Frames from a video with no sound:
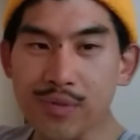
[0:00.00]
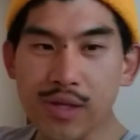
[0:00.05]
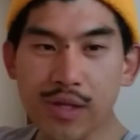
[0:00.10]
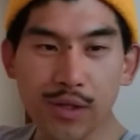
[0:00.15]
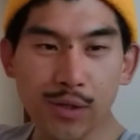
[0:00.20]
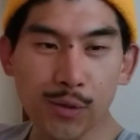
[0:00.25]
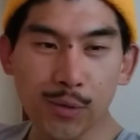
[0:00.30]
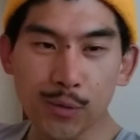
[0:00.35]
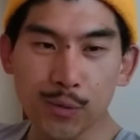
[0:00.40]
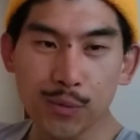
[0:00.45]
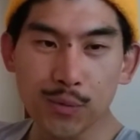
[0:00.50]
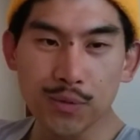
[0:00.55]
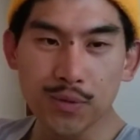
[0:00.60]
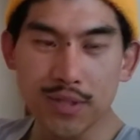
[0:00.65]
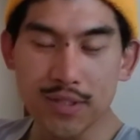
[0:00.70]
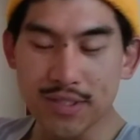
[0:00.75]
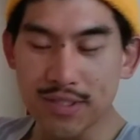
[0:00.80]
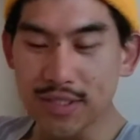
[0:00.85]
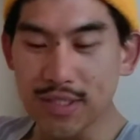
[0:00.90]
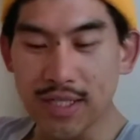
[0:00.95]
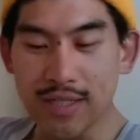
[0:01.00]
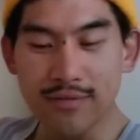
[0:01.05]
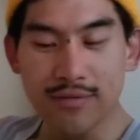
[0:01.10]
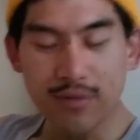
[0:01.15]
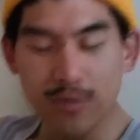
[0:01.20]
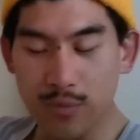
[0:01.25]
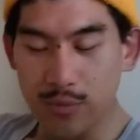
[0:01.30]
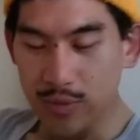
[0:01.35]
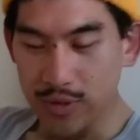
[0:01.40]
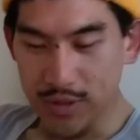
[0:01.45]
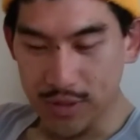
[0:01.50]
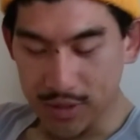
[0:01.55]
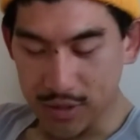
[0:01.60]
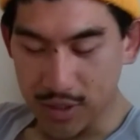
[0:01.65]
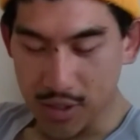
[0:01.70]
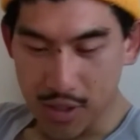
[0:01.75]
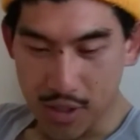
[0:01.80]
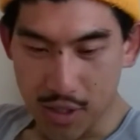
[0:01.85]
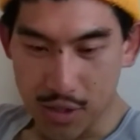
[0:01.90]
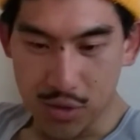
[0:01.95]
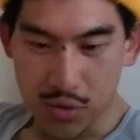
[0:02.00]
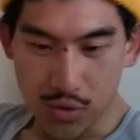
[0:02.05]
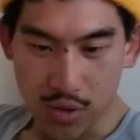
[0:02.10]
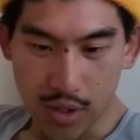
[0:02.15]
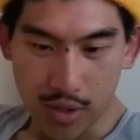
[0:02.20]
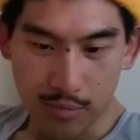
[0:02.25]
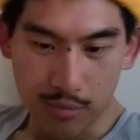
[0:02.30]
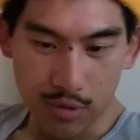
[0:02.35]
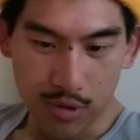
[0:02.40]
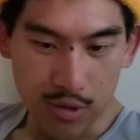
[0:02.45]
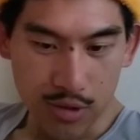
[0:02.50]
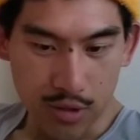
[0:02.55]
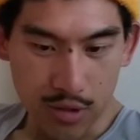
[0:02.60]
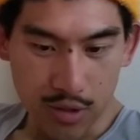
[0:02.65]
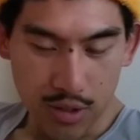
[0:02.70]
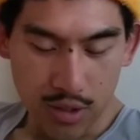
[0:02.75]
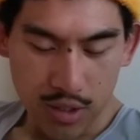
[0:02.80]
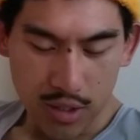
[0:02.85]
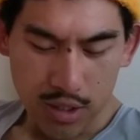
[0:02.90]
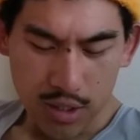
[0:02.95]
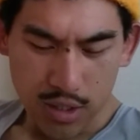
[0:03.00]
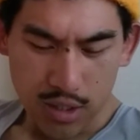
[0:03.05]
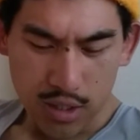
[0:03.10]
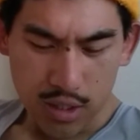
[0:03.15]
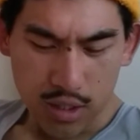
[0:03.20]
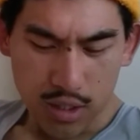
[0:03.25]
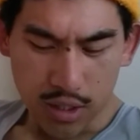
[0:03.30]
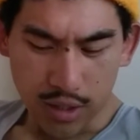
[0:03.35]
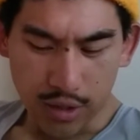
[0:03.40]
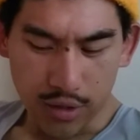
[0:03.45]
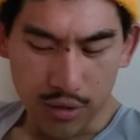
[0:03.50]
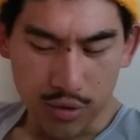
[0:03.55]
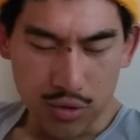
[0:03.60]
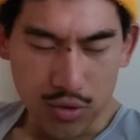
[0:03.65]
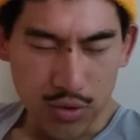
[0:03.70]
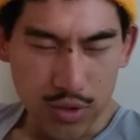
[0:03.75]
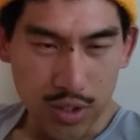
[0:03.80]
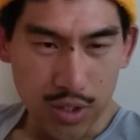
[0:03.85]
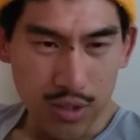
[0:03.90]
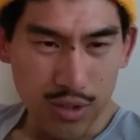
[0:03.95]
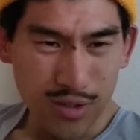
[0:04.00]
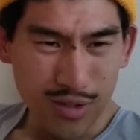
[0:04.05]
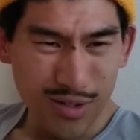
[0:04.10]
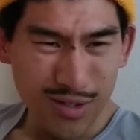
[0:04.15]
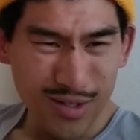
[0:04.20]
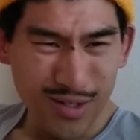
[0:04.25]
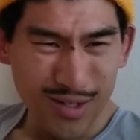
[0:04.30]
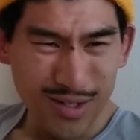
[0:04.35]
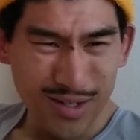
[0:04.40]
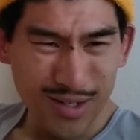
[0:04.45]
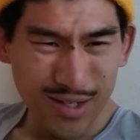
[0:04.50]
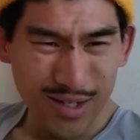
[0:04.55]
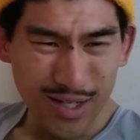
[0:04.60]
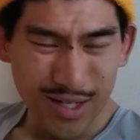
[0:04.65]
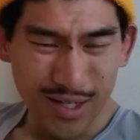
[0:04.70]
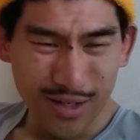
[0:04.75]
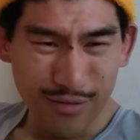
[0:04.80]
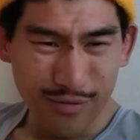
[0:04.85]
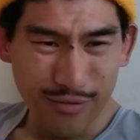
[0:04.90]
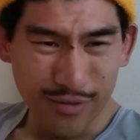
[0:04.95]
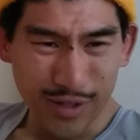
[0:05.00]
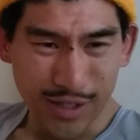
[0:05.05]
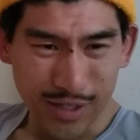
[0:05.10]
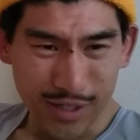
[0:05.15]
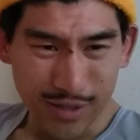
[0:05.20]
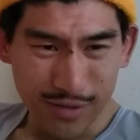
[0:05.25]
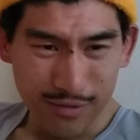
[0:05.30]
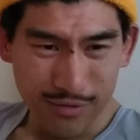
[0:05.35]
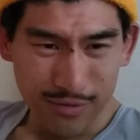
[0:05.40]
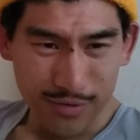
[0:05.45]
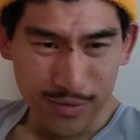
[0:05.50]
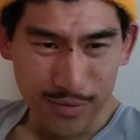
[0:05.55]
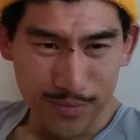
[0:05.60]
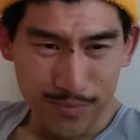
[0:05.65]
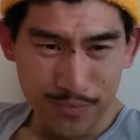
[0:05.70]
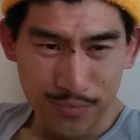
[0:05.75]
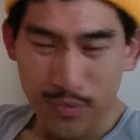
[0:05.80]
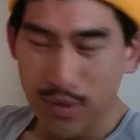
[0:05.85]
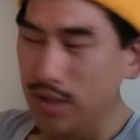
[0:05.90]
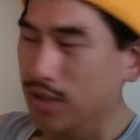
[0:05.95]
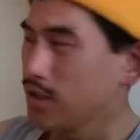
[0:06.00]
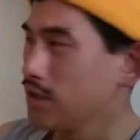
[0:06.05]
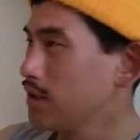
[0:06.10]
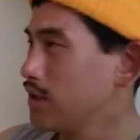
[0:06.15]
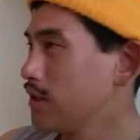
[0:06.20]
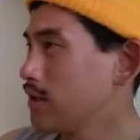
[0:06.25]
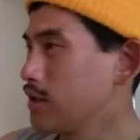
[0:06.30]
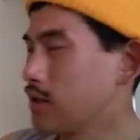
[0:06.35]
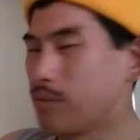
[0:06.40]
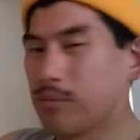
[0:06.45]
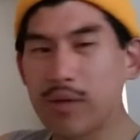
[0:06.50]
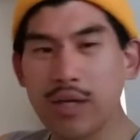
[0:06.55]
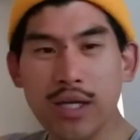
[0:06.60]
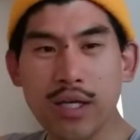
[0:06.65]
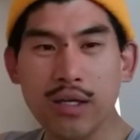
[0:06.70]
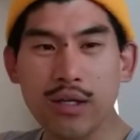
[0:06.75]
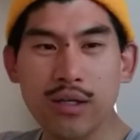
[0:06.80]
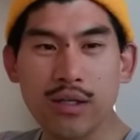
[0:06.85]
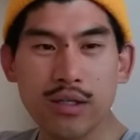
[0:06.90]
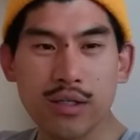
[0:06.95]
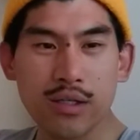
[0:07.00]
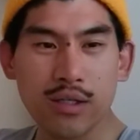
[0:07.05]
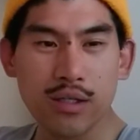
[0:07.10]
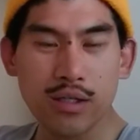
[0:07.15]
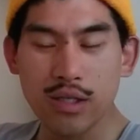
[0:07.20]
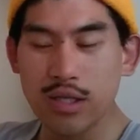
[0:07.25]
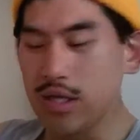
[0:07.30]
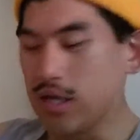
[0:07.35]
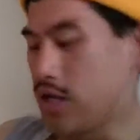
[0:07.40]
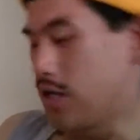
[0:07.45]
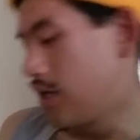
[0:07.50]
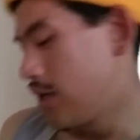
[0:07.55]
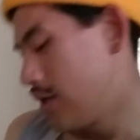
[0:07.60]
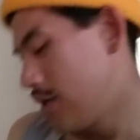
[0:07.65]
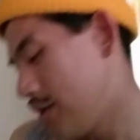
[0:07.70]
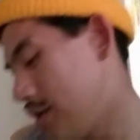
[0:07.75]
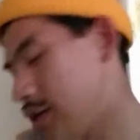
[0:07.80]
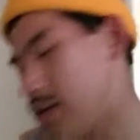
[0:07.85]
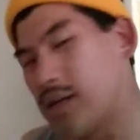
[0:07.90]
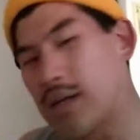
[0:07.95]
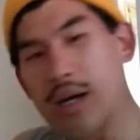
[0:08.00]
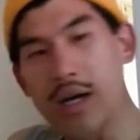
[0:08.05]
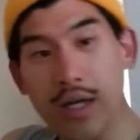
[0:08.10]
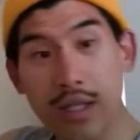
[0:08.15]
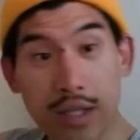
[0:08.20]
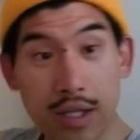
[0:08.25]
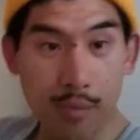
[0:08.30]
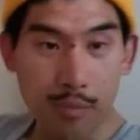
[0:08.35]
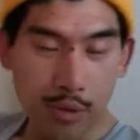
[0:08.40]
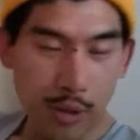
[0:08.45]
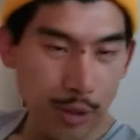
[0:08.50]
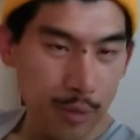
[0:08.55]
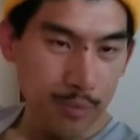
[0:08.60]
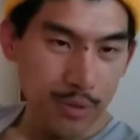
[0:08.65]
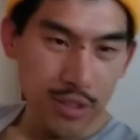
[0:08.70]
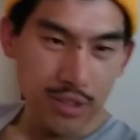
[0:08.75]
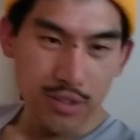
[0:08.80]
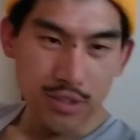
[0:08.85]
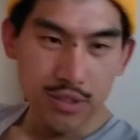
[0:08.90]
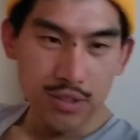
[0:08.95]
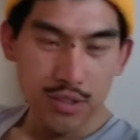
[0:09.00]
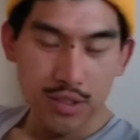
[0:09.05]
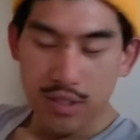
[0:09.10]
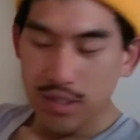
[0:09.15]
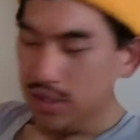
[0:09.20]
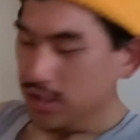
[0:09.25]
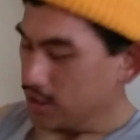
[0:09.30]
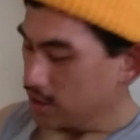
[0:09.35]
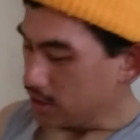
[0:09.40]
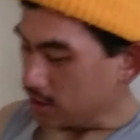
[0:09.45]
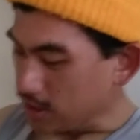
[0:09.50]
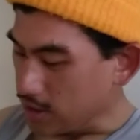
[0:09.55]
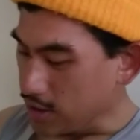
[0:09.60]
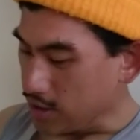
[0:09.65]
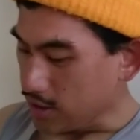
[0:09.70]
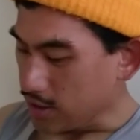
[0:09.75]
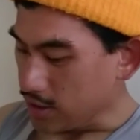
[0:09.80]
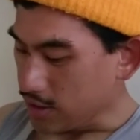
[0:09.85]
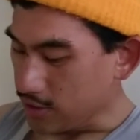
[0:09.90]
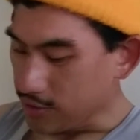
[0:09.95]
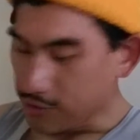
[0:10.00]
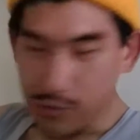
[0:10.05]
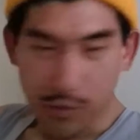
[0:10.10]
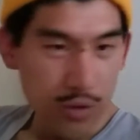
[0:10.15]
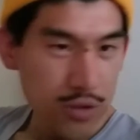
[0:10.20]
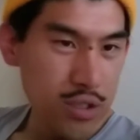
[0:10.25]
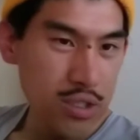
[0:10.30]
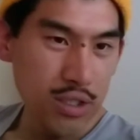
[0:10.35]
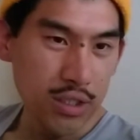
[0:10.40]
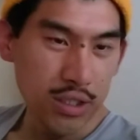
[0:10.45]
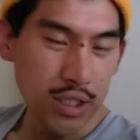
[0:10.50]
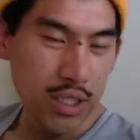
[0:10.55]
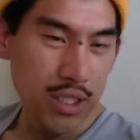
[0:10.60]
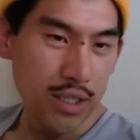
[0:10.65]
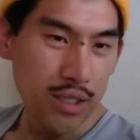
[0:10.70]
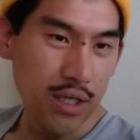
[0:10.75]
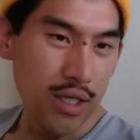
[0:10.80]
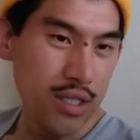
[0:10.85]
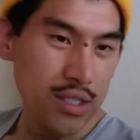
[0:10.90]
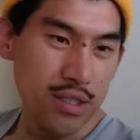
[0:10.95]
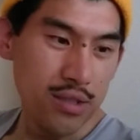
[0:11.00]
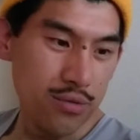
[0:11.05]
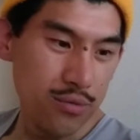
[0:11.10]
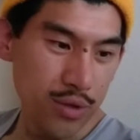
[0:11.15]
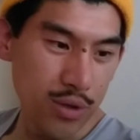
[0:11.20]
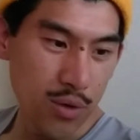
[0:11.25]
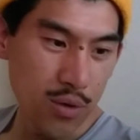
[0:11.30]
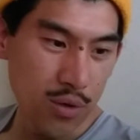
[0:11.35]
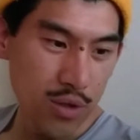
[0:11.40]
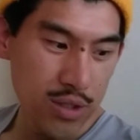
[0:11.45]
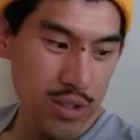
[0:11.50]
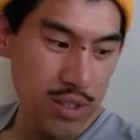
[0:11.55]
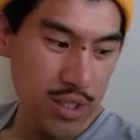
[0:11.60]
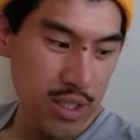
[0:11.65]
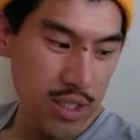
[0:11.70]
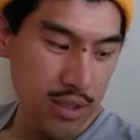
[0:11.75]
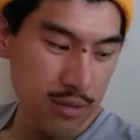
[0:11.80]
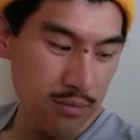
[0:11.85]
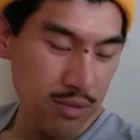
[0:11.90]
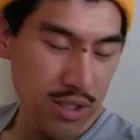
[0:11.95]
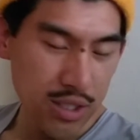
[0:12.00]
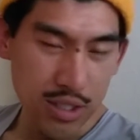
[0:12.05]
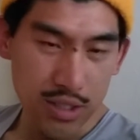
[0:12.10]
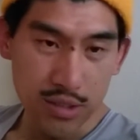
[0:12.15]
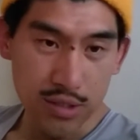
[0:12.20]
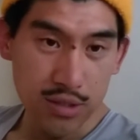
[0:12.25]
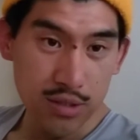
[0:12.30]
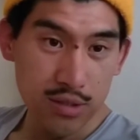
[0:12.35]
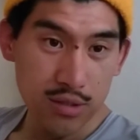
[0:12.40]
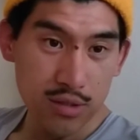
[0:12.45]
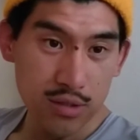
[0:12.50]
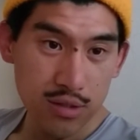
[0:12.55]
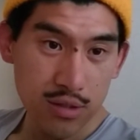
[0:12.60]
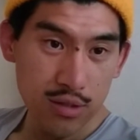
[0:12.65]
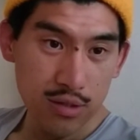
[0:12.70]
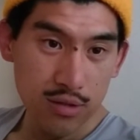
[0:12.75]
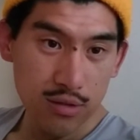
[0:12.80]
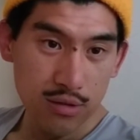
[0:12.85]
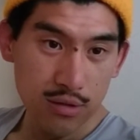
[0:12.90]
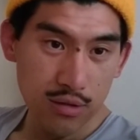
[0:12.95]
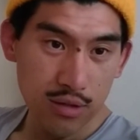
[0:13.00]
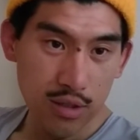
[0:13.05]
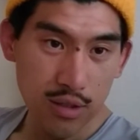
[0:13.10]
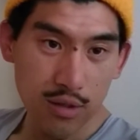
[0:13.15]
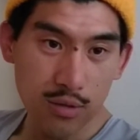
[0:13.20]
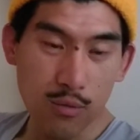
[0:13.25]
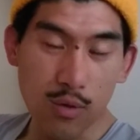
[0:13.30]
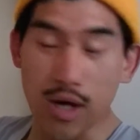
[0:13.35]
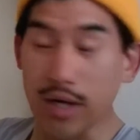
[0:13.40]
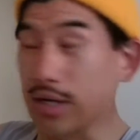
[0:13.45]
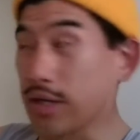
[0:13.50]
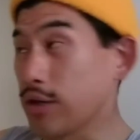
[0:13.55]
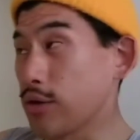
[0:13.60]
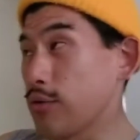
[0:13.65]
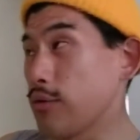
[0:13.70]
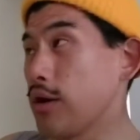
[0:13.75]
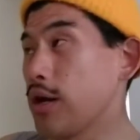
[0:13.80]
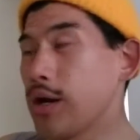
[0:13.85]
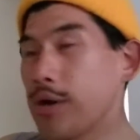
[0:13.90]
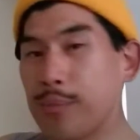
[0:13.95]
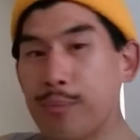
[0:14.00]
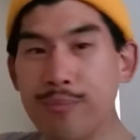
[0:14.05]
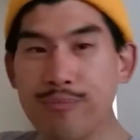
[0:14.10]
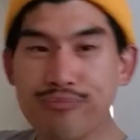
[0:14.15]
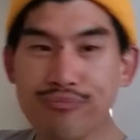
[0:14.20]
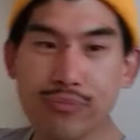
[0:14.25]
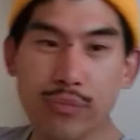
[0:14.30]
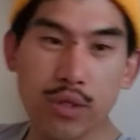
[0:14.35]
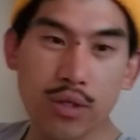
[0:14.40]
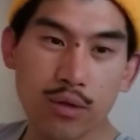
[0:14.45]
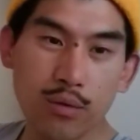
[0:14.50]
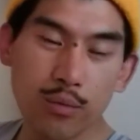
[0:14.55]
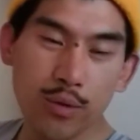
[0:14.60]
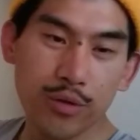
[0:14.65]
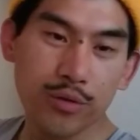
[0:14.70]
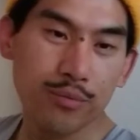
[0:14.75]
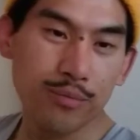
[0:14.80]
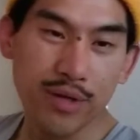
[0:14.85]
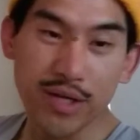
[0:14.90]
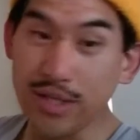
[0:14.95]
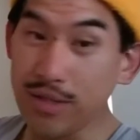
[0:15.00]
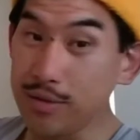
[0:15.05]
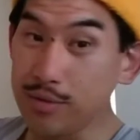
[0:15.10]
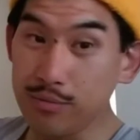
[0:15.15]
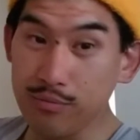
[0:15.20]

Hello, this is David with entry number 985. Coming here in uh, the apartment. Uh, unfortunately, I didn't record today because uh, walking around with my